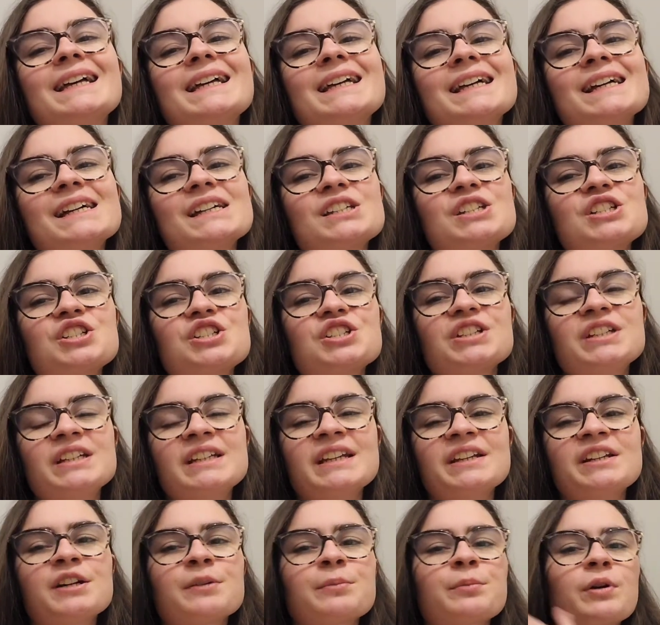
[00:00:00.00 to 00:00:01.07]
and
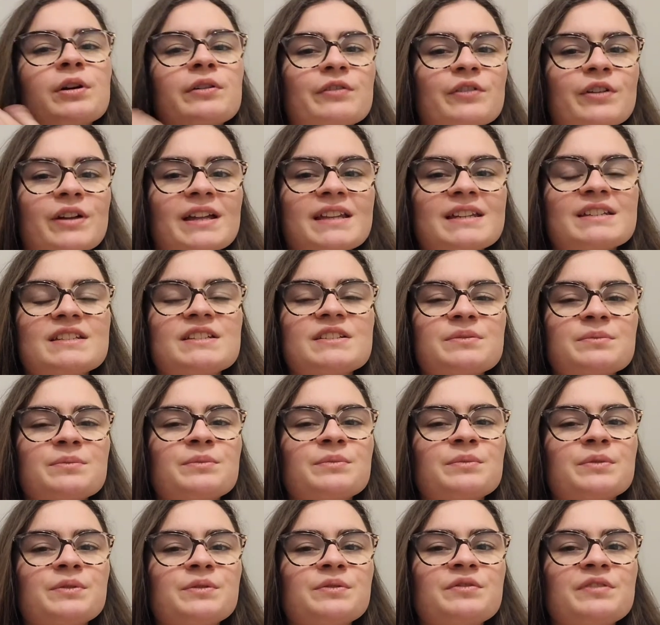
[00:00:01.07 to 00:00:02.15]
she and her boyfriend
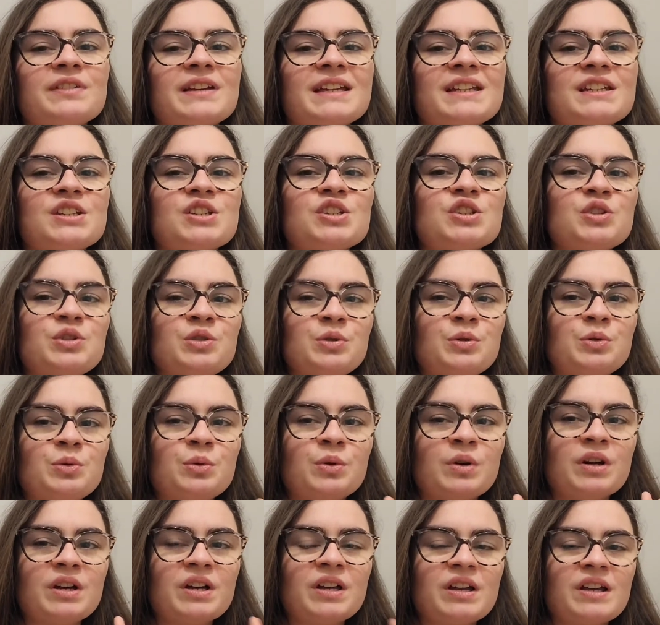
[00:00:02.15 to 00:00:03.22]
move
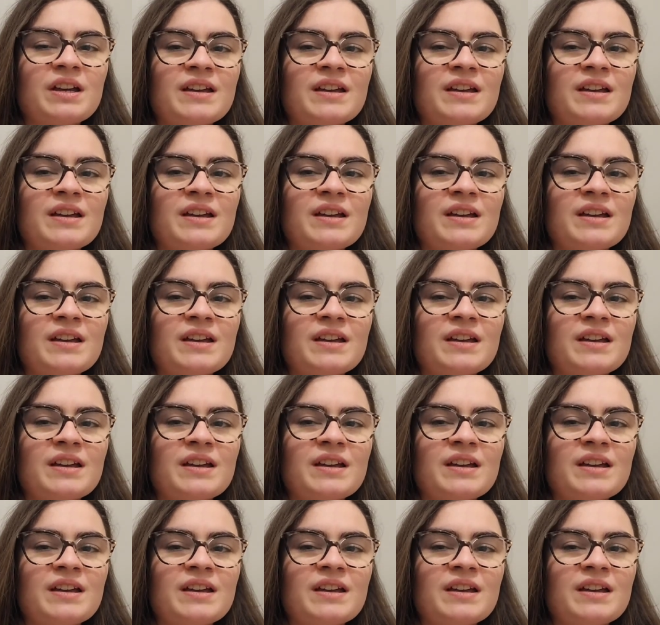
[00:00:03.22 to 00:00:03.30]
into